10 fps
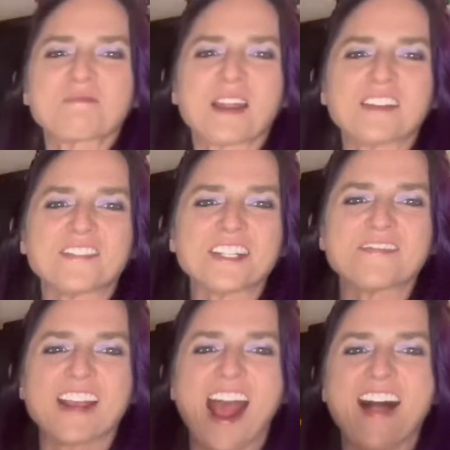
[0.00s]
perfect
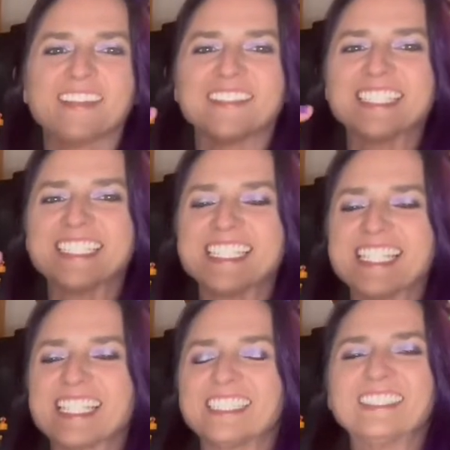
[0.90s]
for Halloween. It's
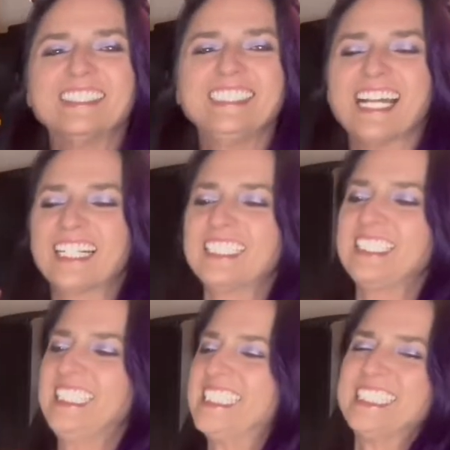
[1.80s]
so
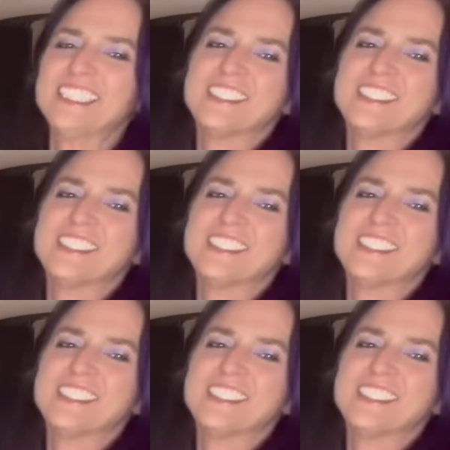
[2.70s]
yucky and